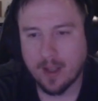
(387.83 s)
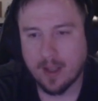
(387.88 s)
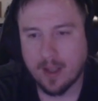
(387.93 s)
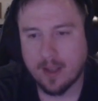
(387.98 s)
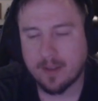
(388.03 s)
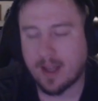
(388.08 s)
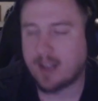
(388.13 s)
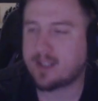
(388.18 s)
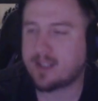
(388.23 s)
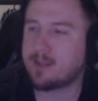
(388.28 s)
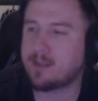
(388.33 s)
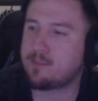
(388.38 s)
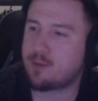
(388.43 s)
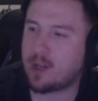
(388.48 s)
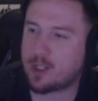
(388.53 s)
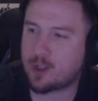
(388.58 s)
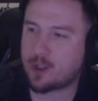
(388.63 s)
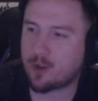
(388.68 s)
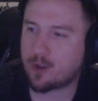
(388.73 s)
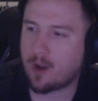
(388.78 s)
Take some
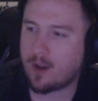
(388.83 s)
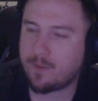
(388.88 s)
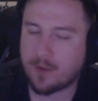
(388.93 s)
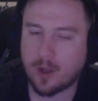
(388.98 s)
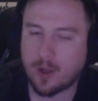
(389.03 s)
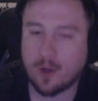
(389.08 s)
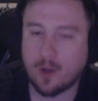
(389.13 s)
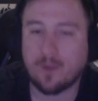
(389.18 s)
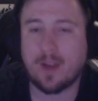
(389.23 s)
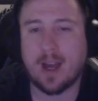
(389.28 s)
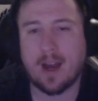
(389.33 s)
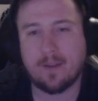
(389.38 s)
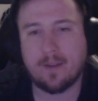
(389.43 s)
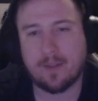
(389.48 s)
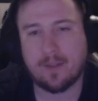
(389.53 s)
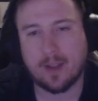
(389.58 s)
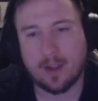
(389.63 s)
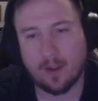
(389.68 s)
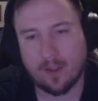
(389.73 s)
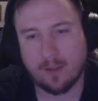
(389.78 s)
pressure off you. They have
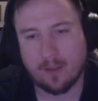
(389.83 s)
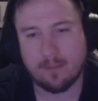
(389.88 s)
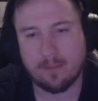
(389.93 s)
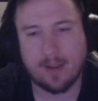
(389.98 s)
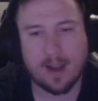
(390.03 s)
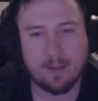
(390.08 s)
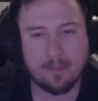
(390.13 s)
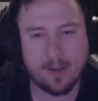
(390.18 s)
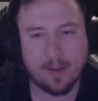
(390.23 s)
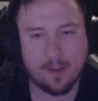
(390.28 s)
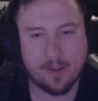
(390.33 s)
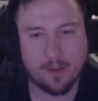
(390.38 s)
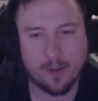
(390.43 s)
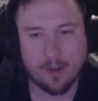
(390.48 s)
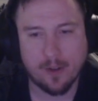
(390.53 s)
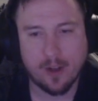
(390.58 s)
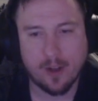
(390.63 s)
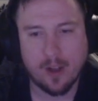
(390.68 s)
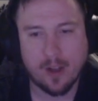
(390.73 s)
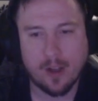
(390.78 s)
to kill the
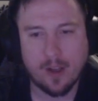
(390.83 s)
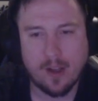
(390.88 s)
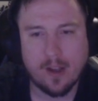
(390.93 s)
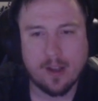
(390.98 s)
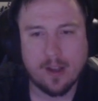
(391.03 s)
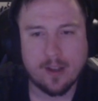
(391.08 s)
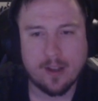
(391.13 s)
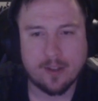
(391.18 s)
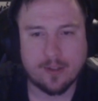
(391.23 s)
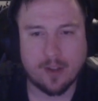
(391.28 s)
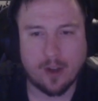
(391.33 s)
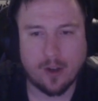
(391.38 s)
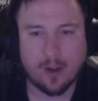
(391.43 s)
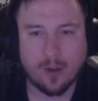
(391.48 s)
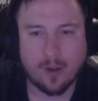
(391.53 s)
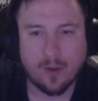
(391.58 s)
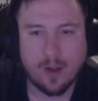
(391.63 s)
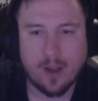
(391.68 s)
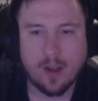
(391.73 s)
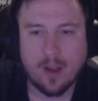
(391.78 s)
Mindbender.
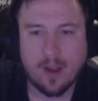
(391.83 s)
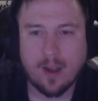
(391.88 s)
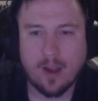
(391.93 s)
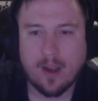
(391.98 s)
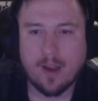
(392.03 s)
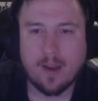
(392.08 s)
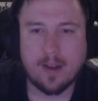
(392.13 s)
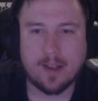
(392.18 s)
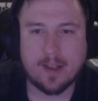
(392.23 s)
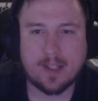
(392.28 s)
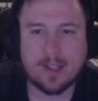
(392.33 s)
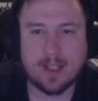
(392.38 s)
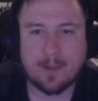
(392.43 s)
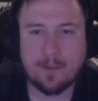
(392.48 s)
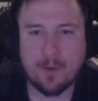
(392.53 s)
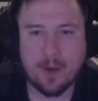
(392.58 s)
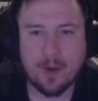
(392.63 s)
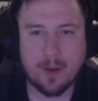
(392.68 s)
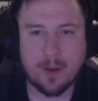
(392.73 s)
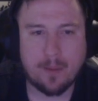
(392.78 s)
So this is
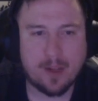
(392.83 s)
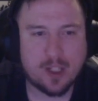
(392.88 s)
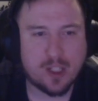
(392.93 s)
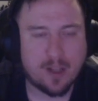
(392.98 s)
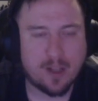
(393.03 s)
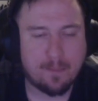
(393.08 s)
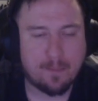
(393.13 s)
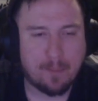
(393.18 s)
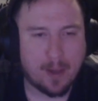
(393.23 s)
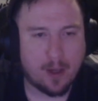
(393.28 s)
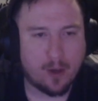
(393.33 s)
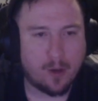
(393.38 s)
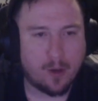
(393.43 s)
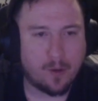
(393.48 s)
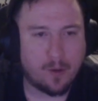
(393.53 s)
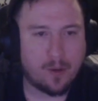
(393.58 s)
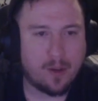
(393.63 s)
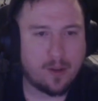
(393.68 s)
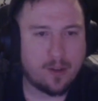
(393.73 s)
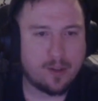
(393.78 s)
pretty much the
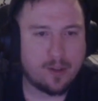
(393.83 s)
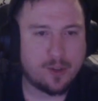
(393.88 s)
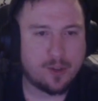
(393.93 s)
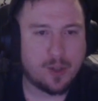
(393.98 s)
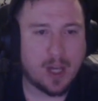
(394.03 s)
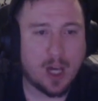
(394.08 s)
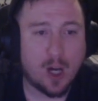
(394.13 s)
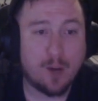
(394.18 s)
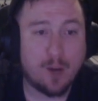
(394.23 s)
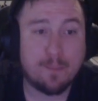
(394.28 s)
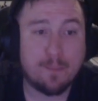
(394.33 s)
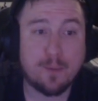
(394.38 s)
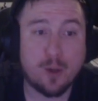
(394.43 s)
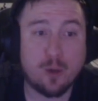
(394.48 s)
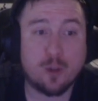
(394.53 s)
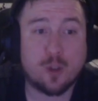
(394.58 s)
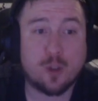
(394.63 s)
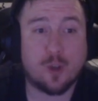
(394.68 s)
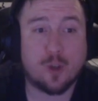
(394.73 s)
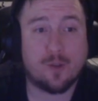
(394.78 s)
build to help
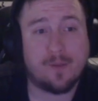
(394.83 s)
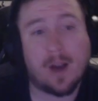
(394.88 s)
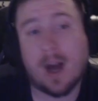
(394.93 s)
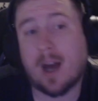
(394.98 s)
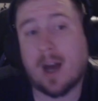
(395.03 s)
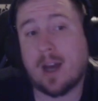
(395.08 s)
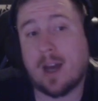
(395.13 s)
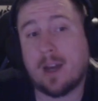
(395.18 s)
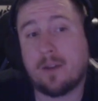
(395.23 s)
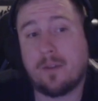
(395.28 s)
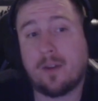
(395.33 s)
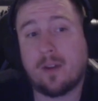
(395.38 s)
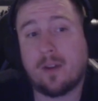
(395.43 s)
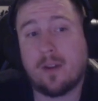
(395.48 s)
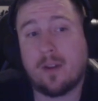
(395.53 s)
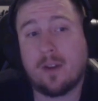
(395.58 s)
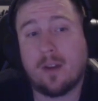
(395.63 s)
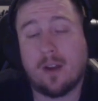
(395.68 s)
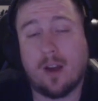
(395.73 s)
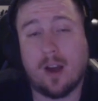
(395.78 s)
you survive
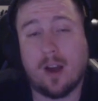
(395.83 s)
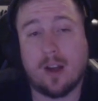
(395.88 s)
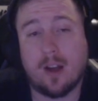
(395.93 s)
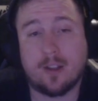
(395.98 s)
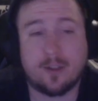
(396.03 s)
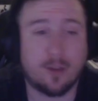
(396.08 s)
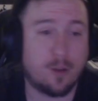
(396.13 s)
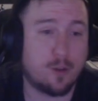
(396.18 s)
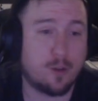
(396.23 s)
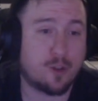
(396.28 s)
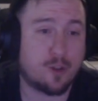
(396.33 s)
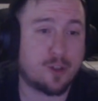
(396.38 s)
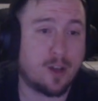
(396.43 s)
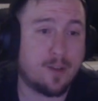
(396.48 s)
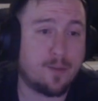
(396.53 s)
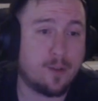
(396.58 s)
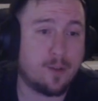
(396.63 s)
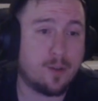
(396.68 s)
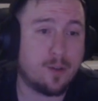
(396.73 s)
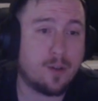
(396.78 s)
solo
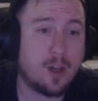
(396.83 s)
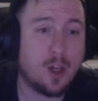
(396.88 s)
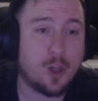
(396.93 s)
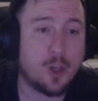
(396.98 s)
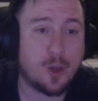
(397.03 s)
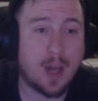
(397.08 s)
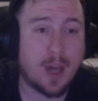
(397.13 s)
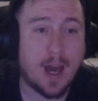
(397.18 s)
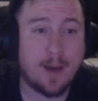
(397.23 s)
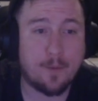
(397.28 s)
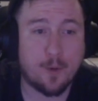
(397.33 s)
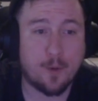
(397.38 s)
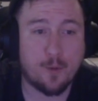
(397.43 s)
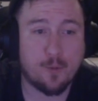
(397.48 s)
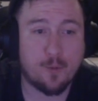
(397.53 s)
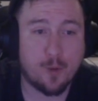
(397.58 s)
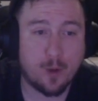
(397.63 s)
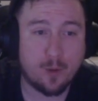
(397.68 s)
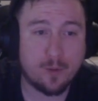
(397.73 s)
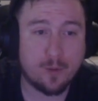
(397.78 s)
shuffle. You have your
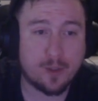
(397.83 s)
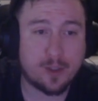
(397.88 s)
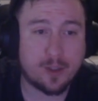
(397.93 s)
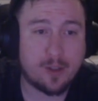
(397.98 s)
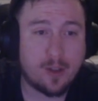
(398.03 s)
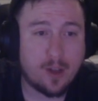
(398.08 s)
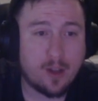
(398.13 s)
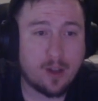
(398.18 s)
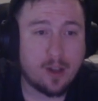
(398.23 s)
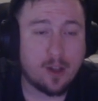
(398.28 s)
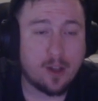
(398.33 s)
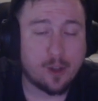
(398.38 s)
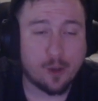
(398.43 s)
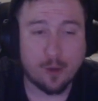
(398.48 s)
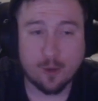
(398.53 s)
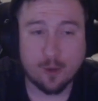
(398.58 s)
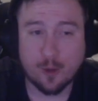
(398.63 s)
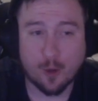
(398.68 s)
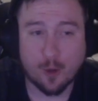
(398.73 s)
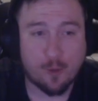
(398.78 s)
root.
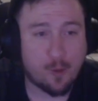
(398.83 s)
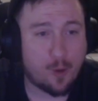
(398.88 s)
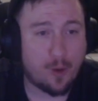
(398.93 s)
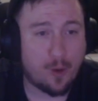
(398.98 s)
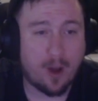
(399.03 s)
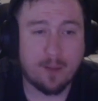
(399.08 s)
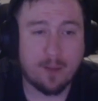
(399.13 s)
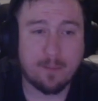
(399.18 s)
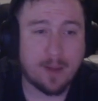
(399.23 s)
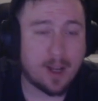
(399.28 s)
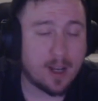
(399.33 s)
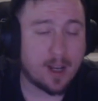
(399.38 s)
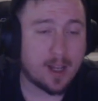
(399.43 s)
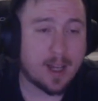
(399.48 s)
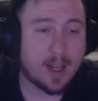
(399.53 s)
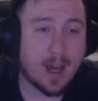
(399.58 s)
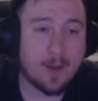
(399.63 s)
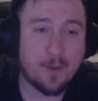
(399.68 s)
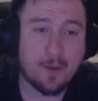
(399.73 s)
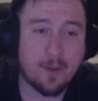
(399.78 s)
Use your root on melee
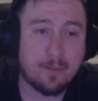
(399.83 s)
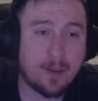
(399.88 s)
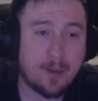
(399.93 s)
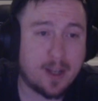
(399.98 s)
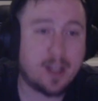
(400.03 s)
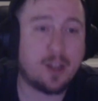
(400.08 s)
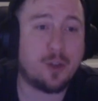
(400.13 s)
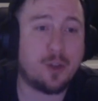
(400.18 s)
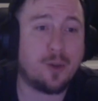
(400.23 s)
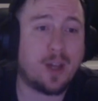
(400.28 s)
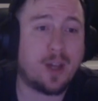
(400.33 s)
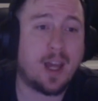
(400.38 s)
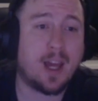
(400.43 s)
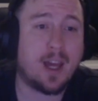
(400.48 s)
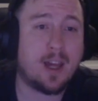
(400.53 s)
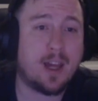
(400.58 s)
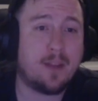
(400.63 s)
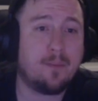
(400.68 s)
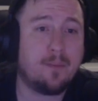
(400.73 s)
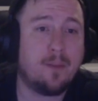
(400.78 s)
every minute you
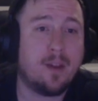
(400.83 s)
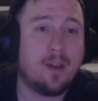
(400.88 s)
can.